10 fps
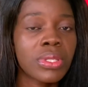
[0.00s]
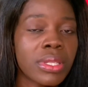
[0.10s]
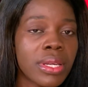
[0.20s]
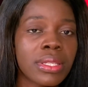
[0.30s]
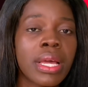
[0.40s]
those
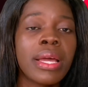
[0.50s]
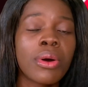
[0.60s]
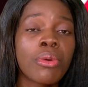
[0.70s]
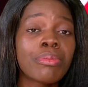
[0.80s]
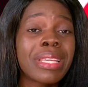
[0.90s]
things.
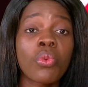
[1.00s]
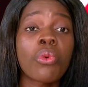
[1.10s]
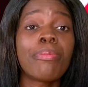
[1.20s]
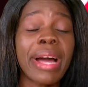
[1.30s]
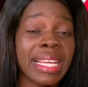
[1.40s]
and
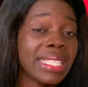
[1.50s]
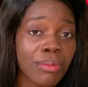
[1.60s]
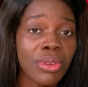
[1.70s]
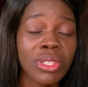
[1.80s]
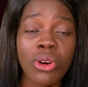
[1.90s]
will buy
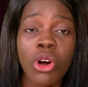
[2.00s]
from you,